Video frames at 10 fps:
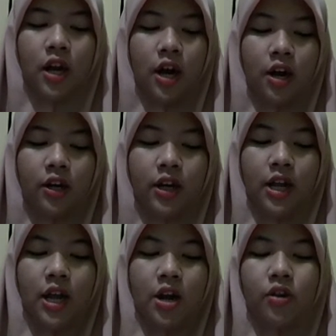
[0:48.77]
are
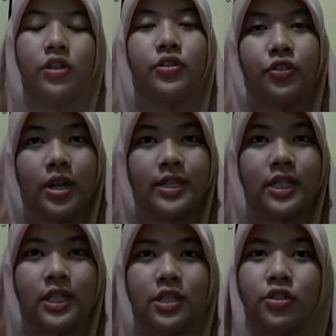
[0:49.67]

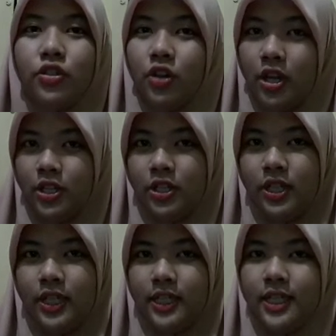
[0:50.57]
literacy
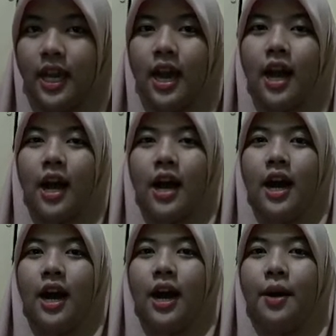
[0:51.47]
strategies,
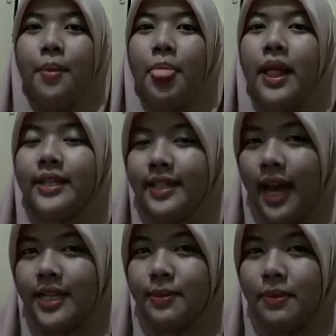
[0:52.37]
uh,
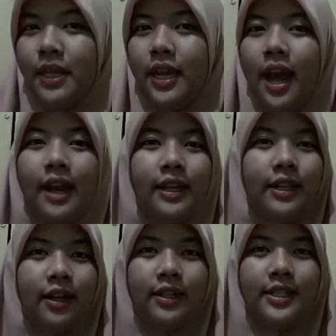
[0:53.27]
assessment and
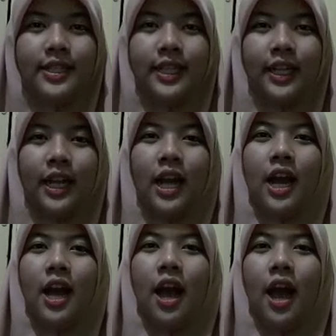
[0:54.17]
analyzing,
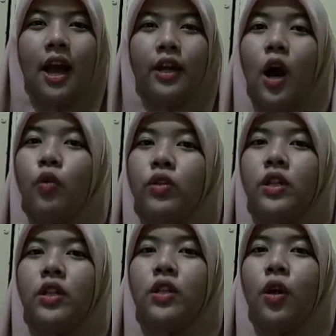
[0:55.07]
and I
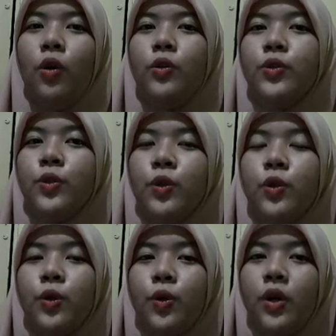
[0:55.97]
will also
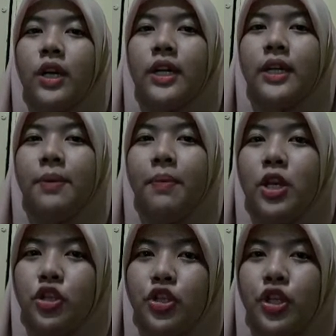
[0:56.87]

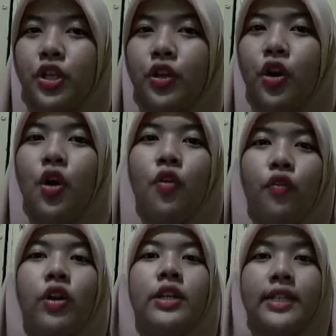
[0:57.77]
mention
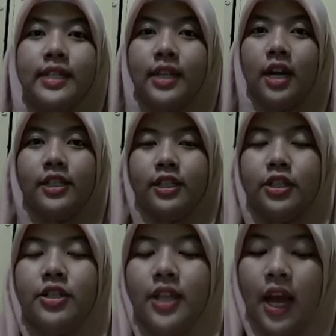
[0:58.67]
for these
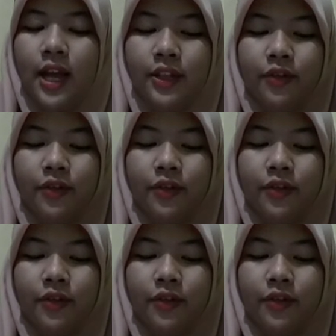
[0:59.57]
articles. And